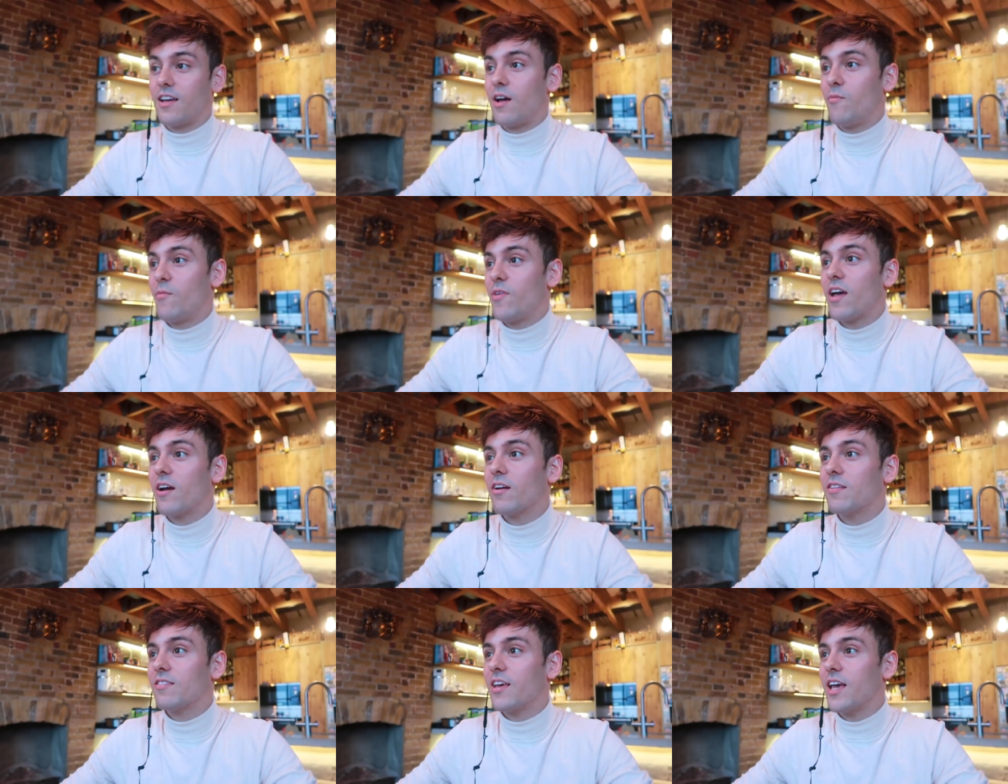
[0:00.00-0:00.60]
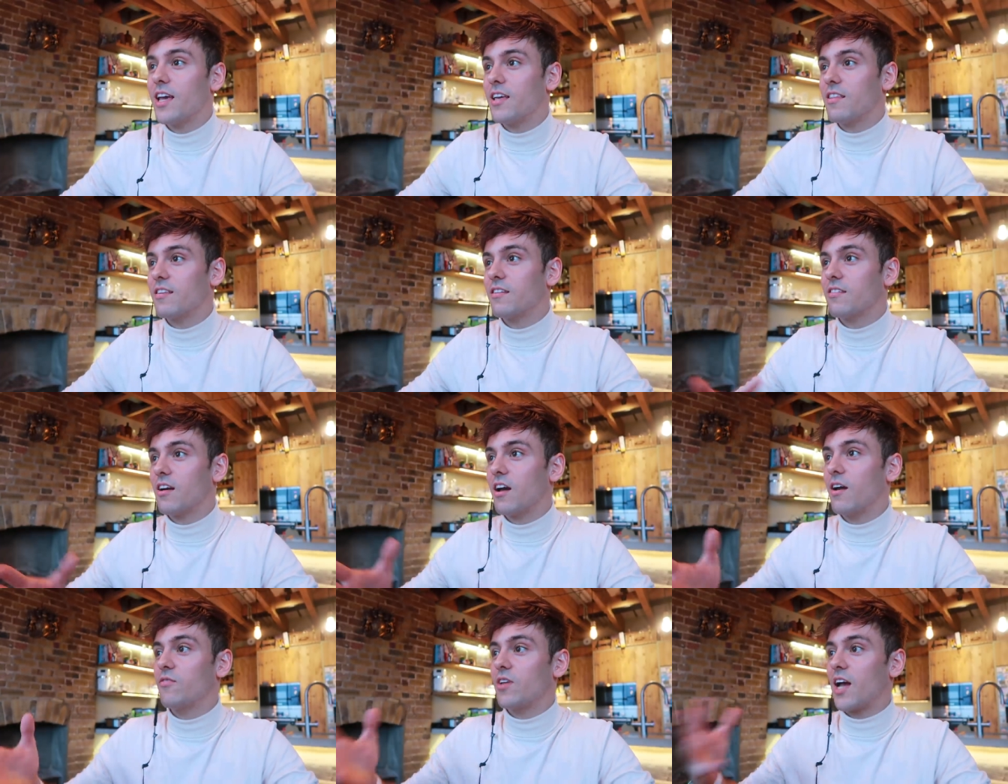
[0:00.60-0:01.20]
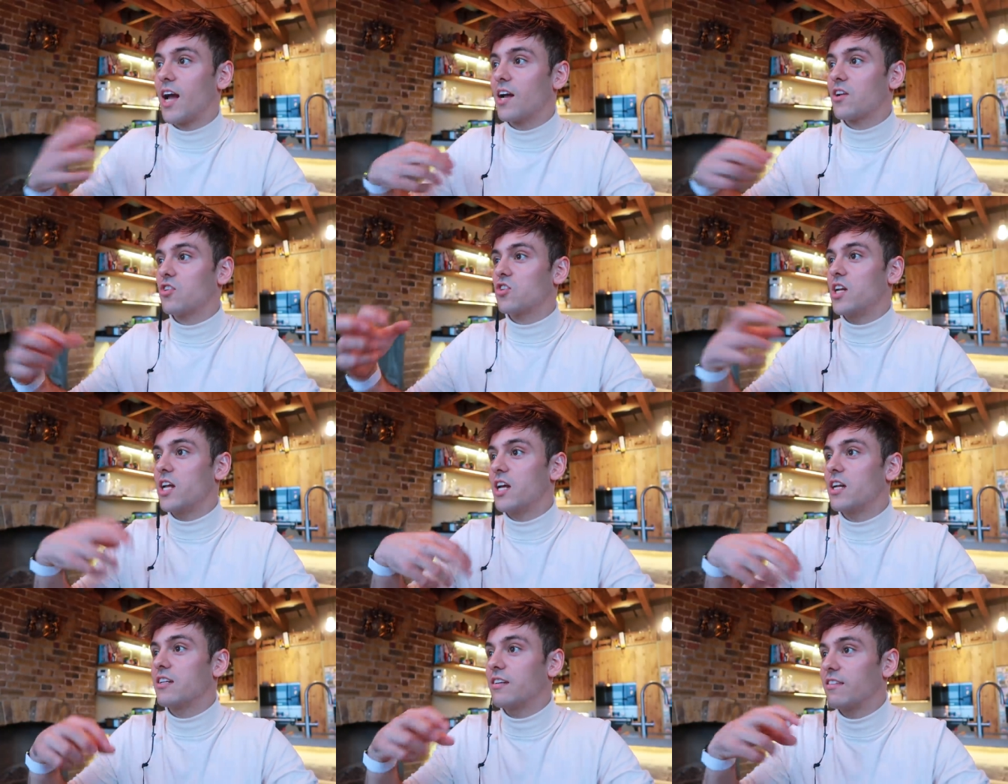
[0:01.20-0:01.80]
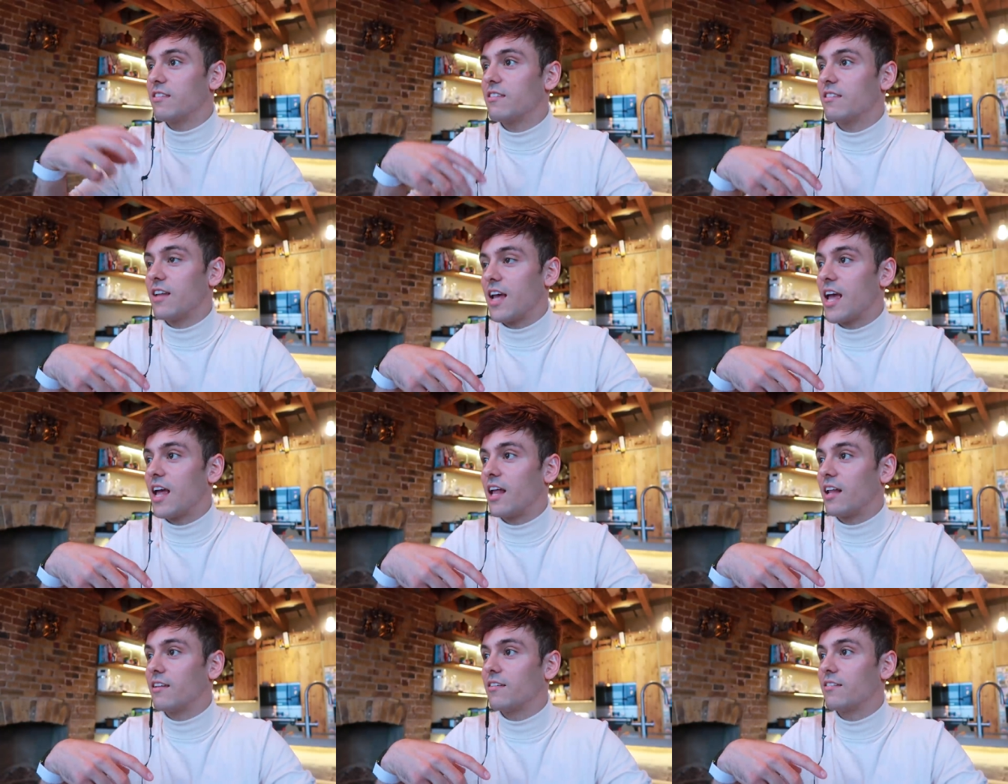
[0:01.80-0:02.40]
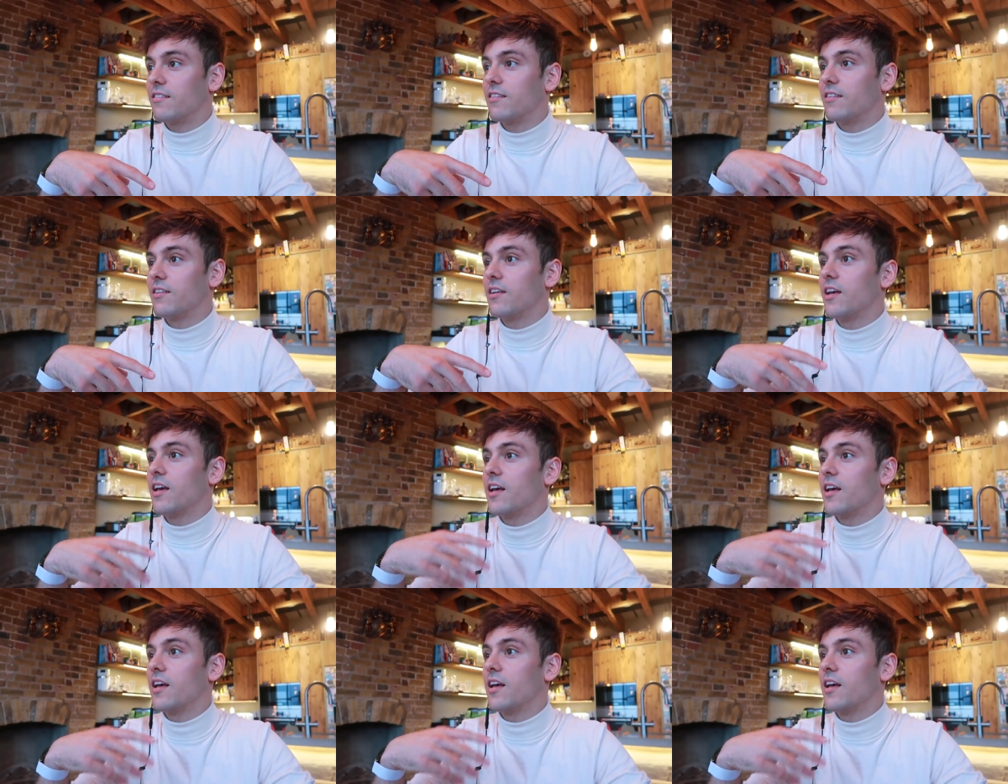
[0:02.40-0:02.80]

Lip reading: And without taking the time to actually understand,